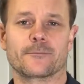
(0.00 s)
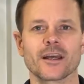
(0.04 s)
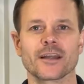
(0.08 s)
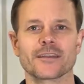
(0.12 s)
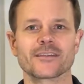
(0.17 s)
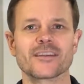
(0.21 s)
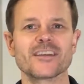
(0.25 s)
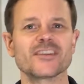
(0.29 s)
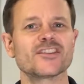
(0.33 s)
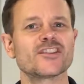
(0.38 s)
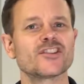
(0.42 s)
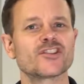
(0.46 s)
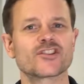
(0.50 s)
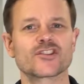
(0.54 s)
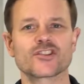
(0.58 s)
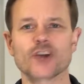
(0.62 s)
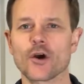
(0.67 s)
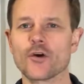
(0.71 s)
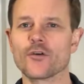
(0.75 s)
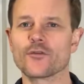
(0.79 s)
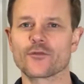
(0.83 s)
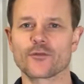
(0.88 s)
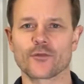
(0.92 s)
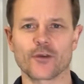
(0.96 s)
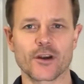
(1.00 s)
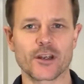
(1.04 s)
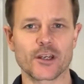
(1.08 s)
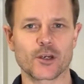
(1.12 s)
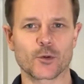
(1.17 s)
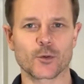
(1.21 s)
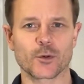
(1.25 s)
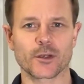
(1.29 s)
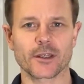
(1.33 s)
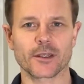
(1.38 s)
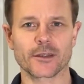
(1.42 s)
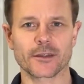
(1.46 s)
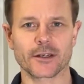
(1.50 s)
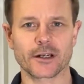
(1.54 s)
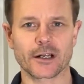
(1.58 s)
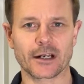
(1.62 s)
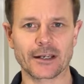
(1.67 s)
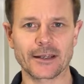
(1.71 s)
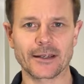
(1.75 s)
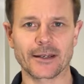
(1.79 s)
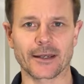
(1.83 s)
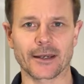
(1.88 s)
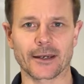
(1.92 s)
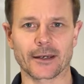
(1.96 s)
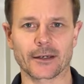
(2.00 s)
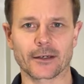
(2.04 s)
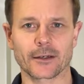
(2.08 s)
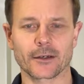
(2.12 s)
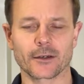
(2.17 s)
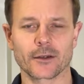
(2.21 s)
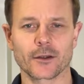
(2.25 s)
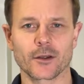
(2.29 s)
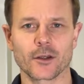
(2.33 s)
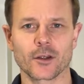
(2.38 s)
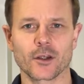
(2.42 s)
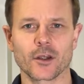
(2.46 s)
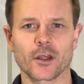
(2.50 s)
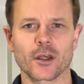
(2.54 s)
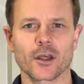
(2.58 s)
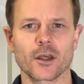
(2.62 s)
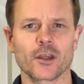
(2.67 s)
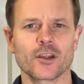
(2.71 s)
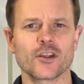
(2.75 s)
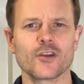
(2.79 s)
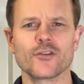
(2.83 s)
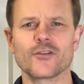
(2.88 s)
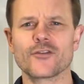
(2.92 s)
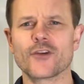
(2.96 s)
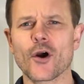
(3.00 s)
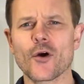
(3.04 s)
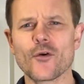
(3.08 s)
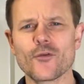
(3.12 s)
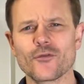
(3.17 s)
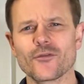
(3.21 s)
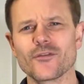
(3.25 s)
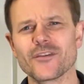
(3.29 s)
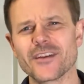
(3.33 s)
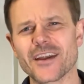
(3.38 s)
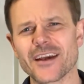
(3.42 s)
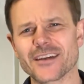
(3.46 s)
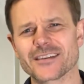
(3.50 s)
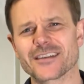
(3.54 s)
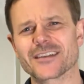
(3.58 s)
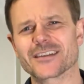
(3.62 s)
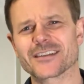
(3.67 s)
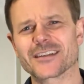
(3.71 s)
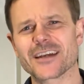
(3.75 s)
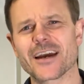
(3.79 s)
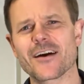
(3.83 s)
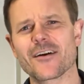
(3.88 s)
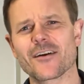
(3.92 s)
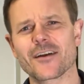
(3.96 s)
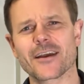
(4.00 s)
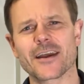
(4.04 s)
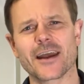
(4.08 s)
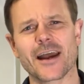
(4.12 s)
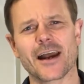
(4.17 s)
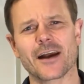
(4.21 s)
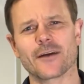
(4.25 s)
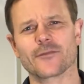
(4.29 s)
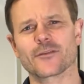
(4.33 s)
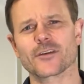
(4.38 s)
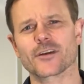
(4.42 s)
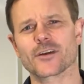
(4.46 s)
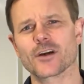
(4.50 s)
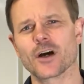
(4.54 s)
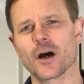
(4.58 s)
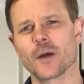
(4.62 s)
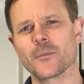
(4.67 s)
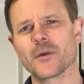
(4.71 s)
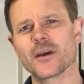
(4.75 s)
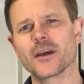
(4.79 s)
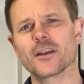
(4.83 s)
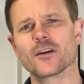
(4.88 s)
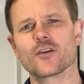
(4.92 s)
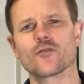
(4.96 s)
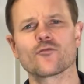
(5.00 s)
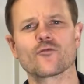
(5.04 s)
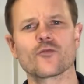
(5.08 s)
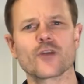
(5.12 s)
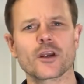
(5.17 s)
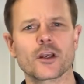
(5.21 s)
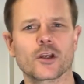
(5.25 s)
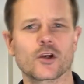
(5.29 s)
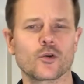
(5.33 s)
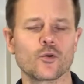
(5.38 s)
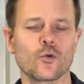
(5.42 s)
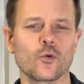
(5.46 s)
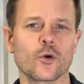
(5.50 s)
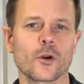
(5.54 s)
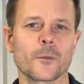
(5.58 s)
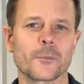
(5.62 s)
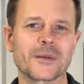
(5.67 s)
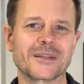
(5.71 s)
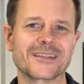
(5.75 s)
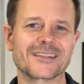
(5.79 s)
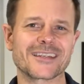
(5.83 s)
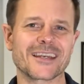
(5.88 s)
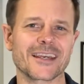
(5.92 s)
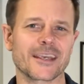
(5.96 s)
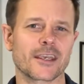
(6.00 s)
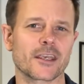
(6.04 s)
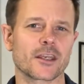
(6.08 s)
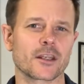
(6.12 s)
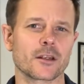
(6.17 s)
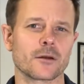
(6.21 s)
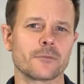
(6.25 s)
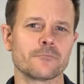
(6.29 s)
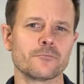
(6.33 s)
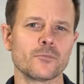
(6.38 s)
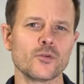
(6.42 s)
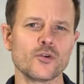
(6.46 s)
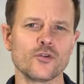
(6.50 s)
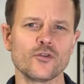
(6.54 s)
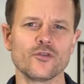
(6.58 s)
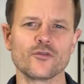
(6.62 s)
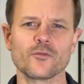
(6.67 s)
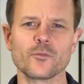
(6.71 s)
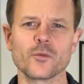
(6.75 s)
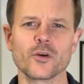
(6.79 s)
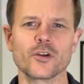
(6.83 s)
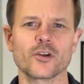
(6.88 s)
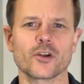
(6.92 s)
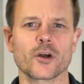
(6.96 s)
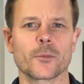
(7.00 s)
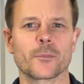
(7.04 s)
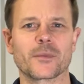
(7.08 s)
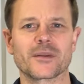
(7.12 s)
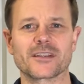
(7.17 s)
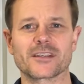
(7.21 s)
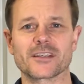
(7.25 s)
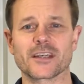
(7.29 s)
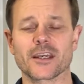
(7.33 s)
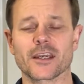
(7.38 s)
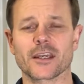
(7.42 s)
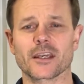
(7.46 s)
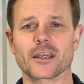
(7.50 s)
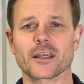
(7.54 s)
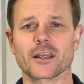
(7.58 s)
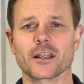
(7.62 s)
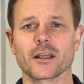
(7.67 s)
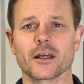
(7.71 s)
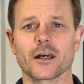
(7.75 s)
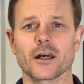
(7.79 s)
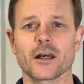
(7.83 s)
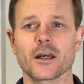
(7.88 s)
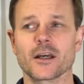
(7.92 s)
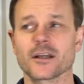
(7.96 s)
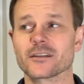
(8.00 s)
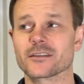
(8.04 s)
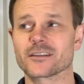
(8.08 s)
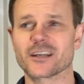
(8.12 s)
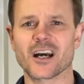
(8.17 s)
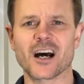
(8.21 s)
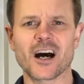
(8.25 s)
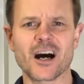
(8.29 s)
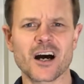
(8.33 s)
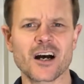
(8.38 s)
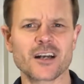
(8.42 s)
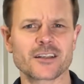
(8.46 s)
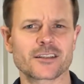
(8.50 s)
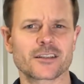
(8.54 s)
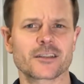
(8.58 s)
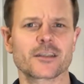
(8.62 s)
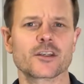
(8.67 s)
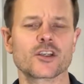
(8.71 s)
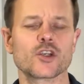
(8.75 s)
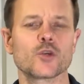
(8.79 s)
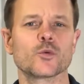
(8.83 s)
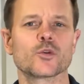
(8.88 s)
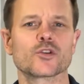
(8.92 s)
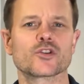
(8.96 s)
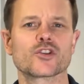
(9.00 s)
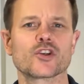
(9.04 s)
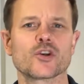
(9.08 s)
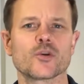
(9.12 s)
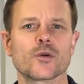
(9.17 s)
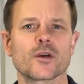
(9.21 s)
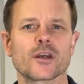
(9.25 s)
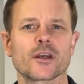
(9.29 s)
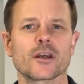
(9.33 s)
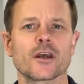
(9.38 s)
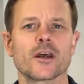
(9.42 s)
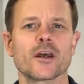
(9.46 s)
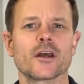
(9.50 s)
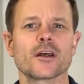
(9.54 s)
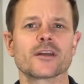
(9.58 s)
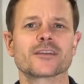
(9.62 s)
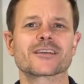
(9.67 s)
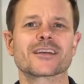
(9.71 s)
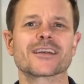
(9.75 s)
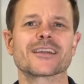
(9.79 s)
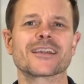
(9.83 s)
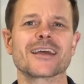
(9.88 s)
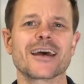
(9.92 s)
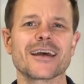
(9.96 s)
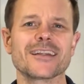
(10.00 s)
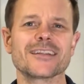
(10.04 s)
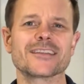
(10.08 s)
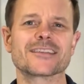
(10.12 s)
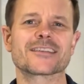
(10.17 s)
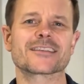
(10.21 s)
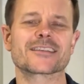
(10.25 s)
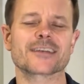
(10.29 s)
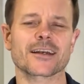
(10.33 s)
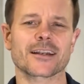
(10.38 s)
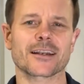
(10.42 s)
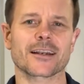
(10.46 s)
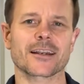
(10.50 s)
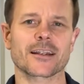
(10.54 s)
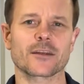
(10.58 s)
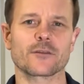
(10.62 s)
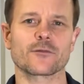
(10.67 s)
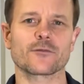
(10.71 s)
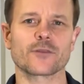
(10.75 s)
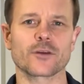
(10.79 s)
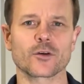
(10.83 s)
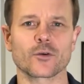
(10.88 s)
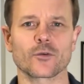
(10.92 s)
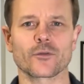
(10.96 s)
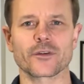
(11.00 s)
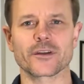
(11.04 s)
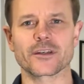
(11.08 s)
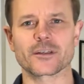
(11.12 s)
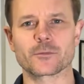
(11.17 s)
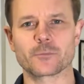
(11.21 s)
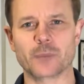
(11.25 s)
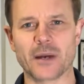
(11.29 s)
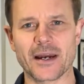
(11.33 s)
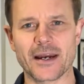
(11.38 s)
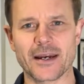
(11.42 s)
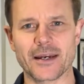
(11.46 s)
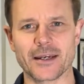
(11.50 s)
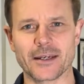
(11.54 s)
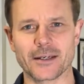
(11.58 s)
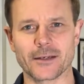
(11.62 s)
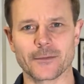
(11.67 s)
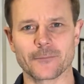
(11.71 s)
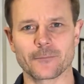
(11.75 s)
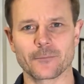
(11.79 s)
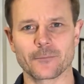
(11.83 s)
This is so frequent in the clinic. You don't necessarily have to come in and recall a particular movement, a particular task that you were doing to then suddenly feel this pain.